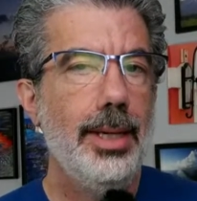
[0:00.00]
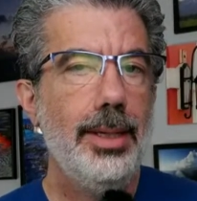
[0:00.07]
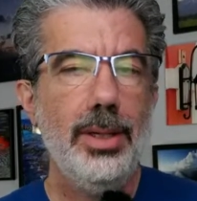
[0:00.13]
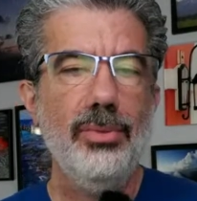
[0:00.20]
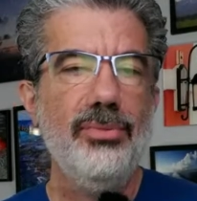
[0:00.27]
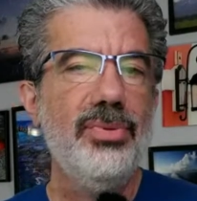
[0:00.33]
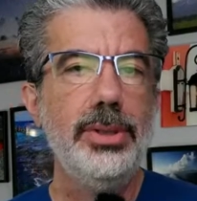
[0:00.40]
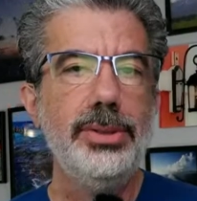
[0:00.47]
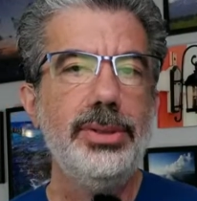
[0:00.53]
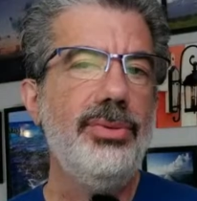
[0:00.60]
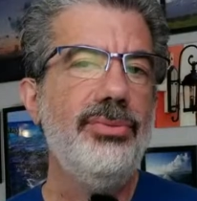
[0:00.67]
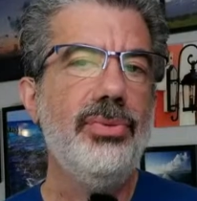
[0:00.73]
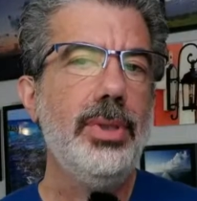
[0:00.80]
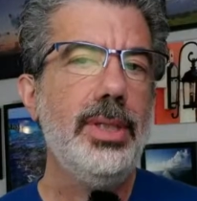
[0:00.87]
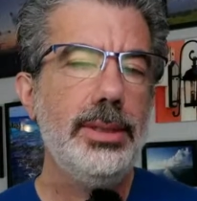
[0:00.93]

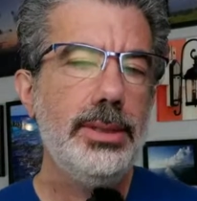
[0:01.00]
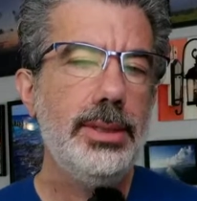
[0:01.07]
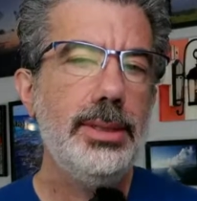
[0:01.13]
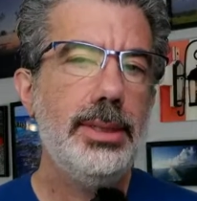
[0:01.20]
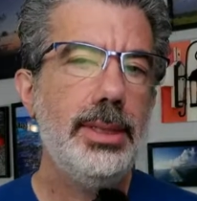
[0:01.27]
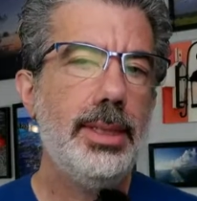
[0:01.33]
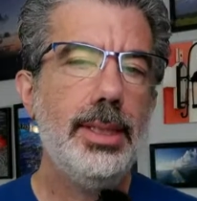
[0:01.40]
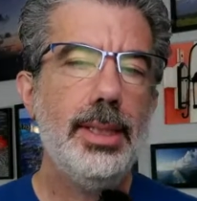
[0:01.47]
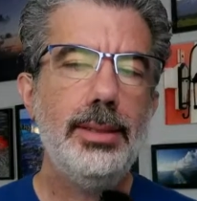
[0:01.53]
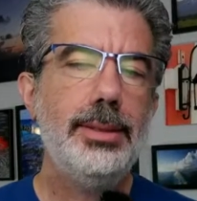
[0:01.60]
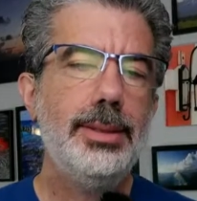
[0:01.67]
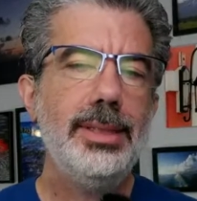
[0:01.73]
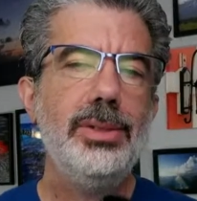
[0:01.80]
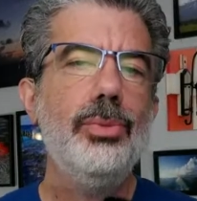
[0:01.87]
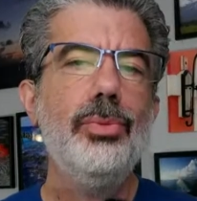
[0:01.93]
Virgin Voyages
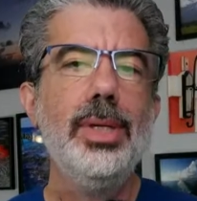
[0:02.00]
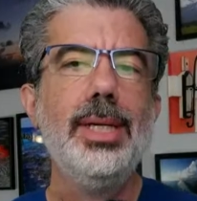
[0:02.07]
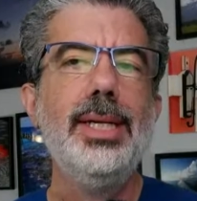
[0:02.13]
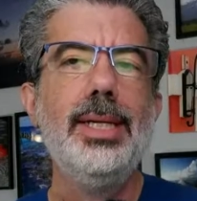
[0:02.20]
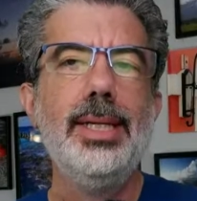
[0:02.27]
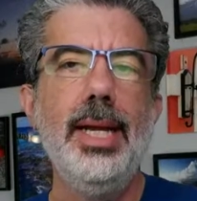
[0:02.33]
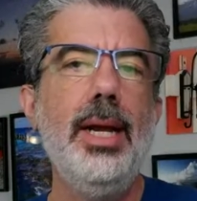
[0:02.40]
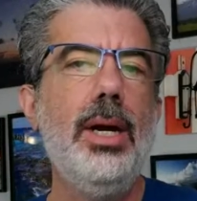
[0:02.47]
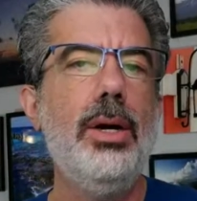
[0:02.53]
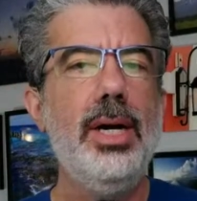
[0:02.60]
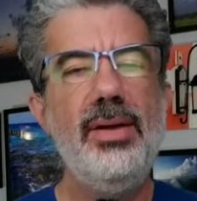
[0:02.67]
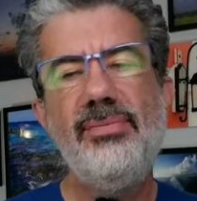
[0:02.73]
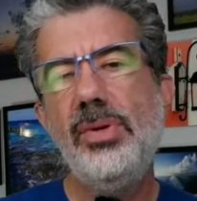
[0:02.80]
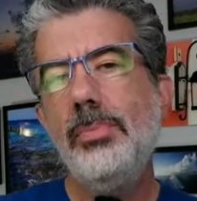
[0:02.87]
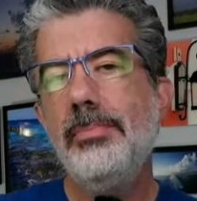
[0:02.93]
doesn't really care
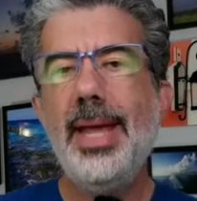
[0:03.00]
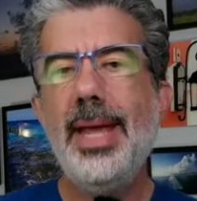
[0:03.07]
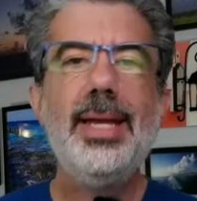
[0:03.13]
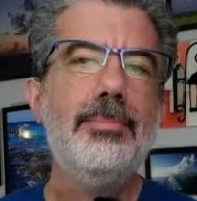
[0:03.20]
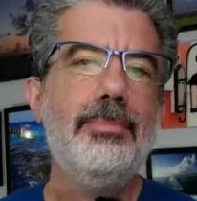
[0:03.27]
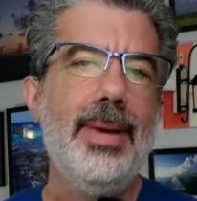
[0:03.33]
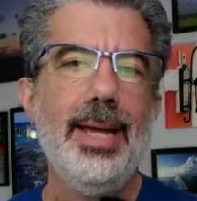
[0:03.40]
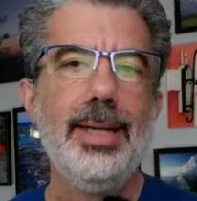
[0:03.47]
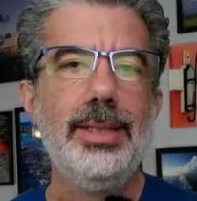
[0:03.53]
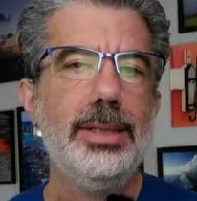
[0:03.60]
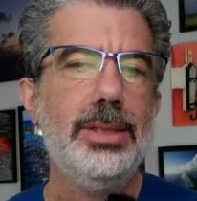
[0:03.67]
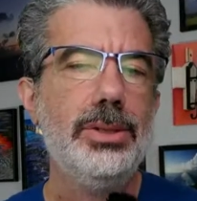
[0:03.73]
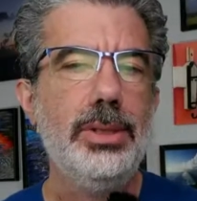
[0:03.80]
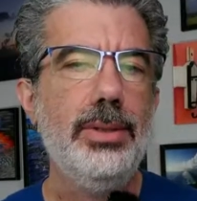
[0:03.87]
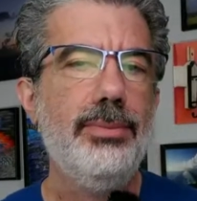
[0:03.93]
if you make it back to
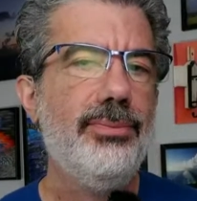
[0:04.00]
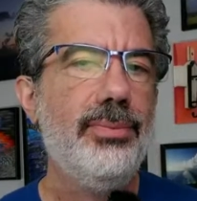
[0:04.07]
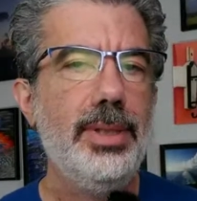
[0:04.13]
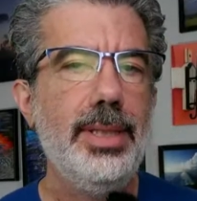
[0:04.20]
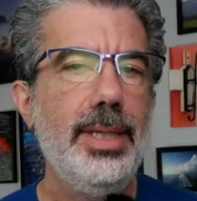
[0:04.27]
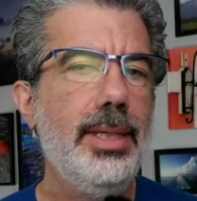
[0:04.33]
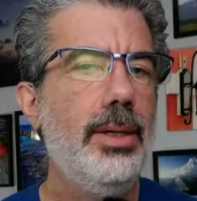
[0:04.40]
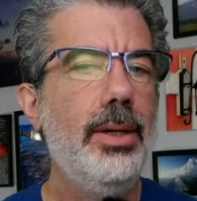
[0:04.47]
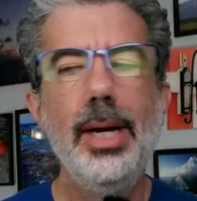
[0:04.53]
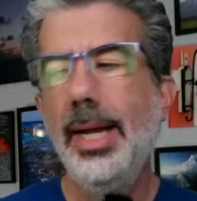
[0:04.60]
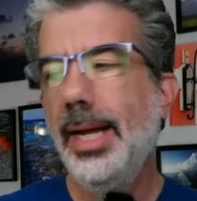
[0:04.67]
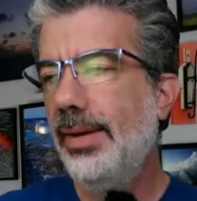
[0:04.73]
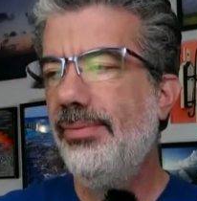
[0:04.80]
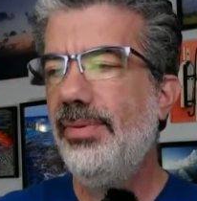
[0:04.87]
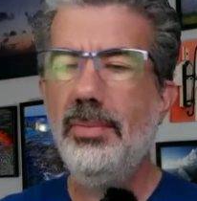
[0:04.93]
the ship for dinner,
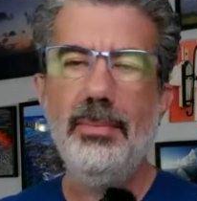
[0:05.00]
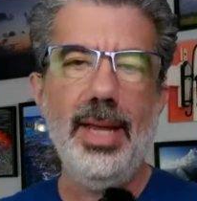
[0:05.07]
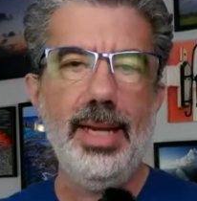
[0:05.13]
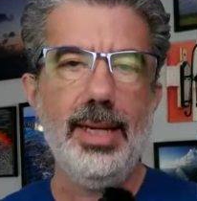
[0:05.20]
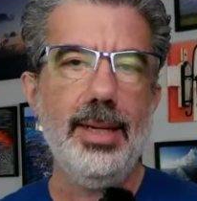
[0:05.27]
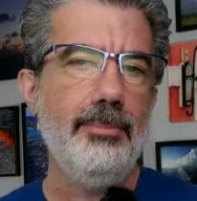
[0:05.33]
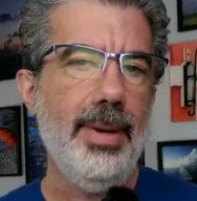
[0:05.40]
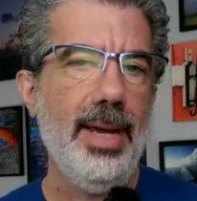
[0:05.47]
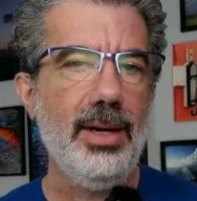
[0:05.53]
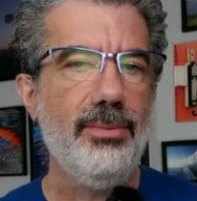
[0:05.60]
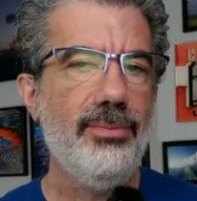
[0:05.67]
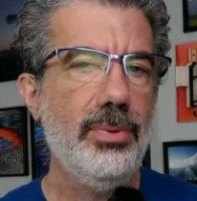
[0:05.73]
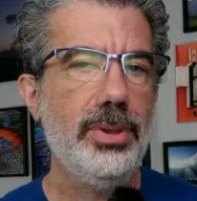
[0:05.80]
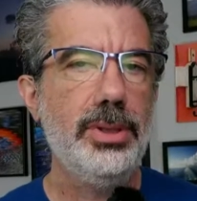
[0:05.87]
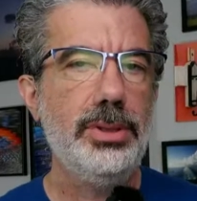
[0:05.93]
if you make it
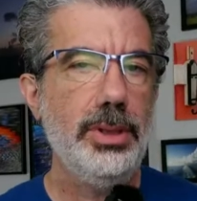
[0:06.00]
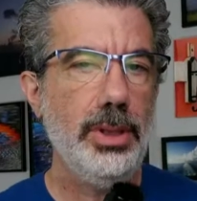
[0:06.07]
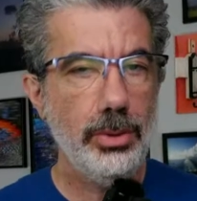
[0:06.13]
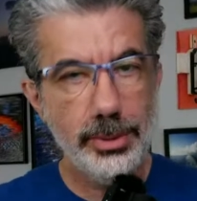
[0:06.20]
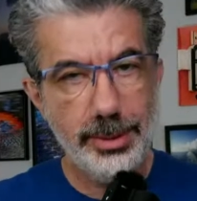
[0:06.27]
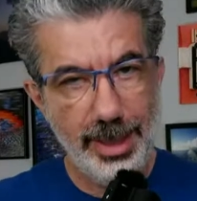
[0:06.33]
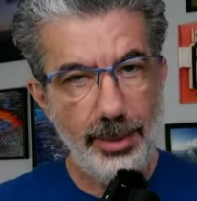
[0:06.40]
back for the shows.